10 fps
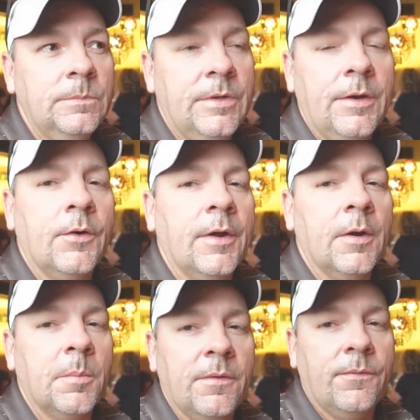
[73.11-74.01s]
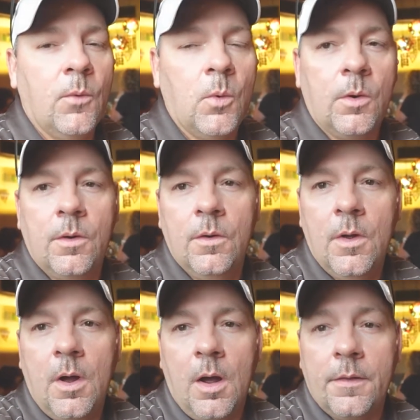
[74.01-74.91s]
dinner here before
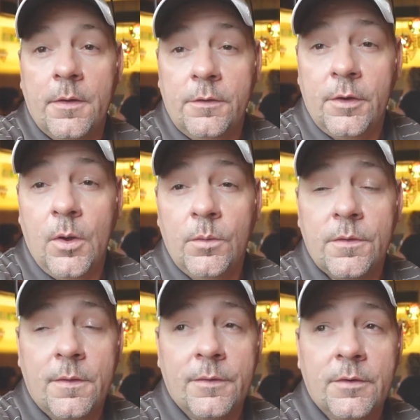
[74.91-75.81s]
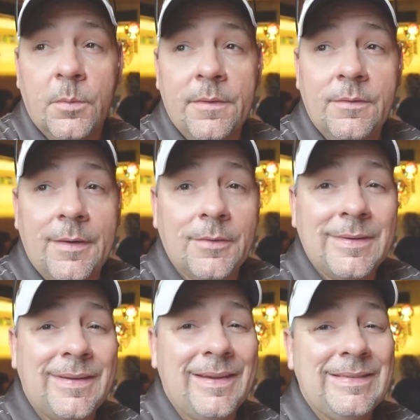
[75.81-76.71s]
on the to-go service. We've never
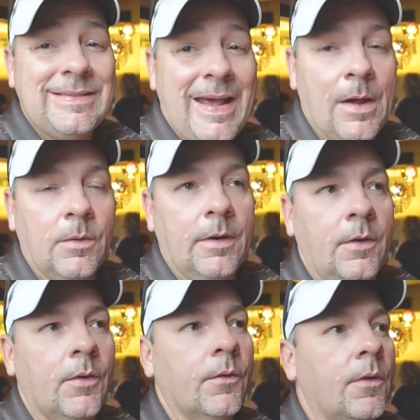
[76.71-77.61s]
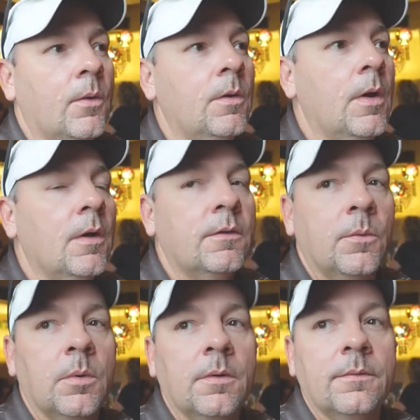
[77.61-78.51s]
sat down in here though, so
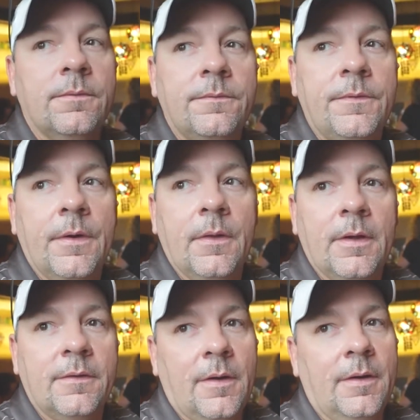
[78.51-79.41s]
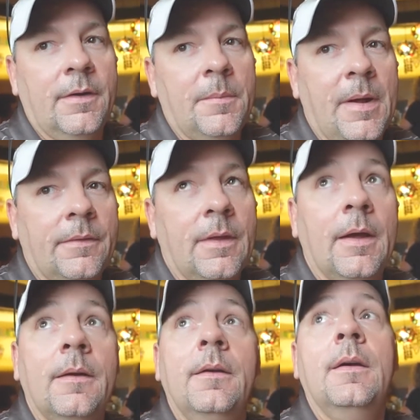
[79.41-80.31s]
we're fairly excited about
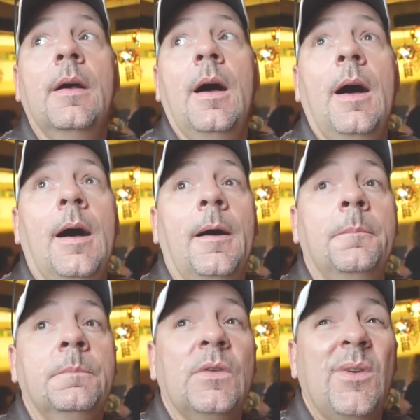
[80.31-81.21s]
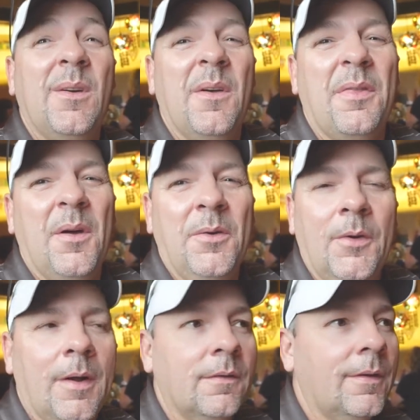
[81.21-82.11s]
that. It's starting to
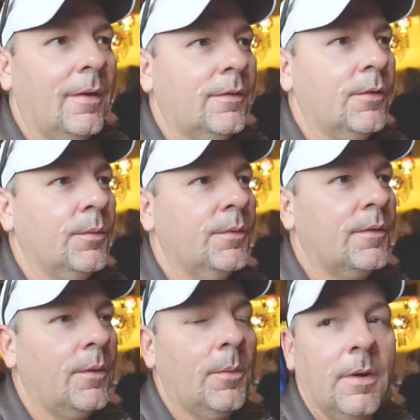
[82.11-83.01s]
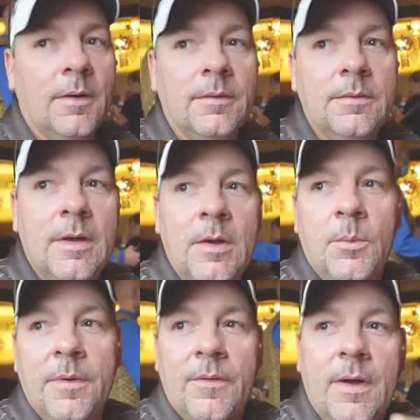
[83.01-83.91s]
thunder outside too, so
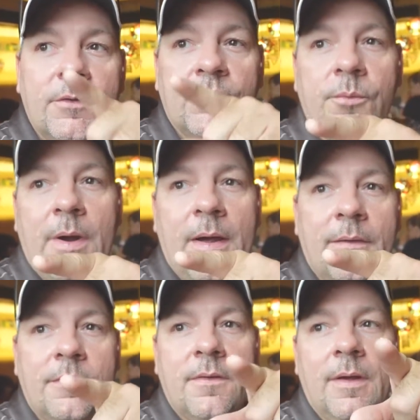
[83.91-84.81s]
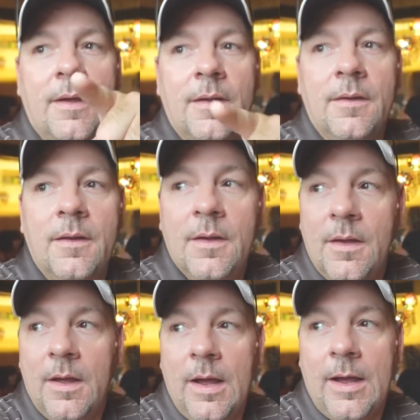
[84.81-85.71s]
we've got giraffes
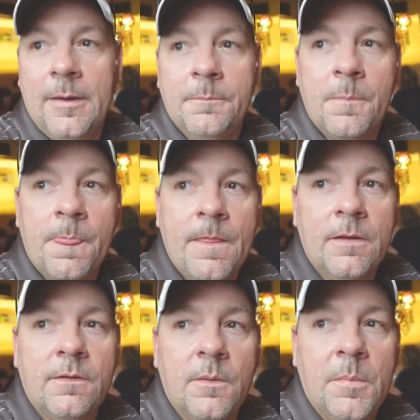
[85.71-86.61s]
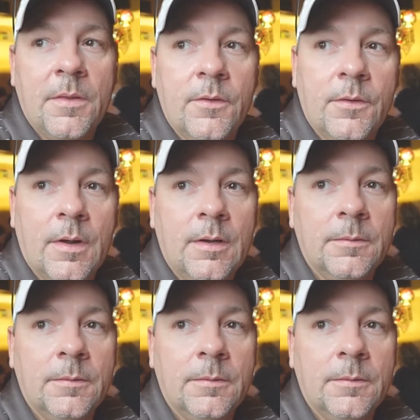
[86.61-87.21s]
and some other